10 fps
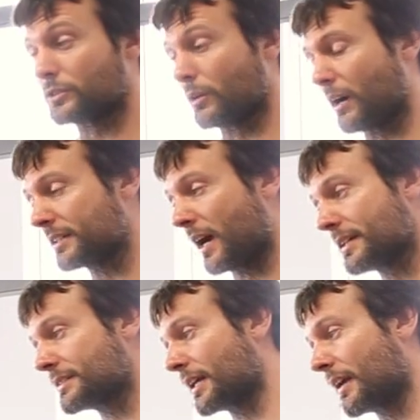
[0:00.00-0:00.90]
So
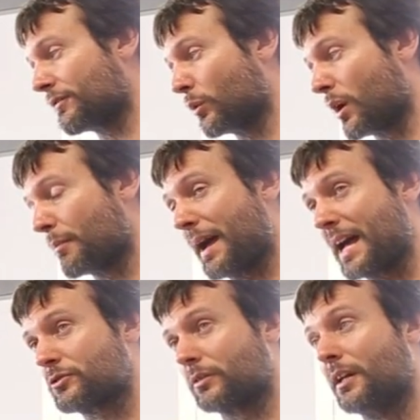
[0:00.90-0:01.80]
I'd say if you want
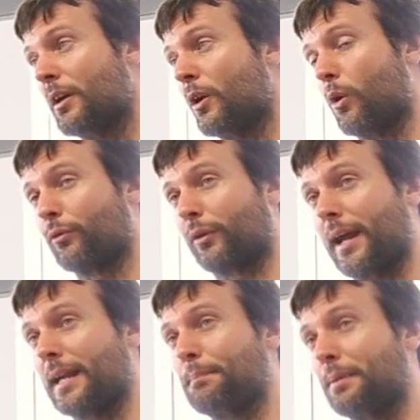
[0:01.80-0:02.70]
mastery over
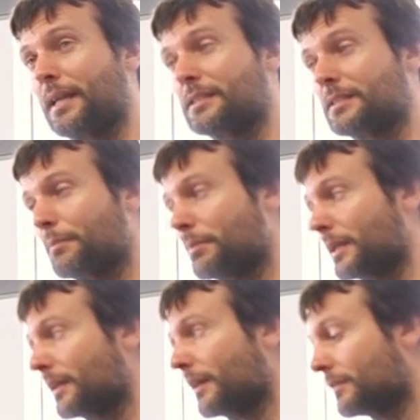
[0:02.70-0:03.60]
any piece, it'd
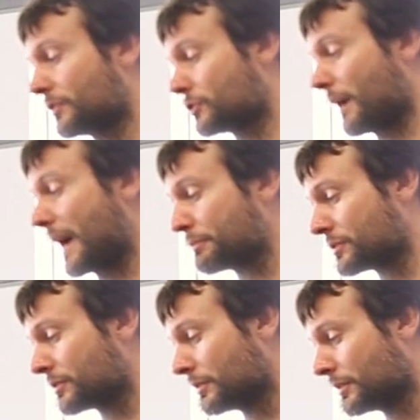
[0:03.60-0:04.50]
be
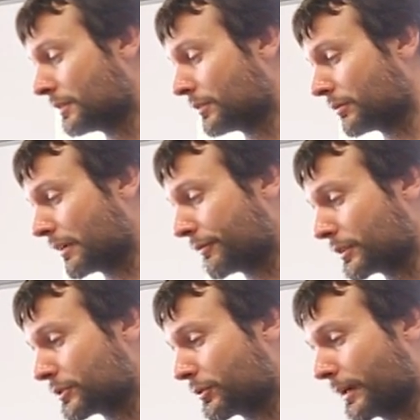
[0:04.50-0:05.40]
straps,
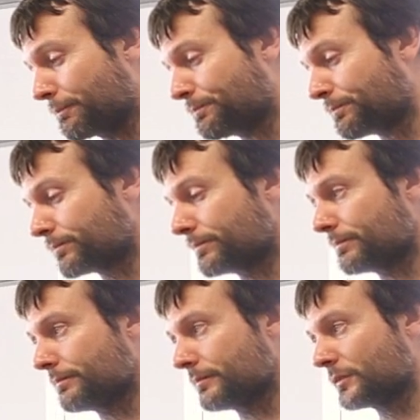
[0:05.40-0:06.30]
referee's grip.
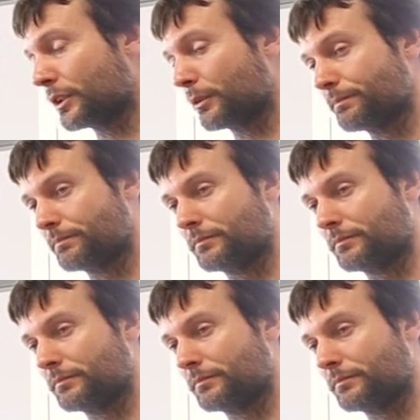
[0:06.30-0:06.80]
So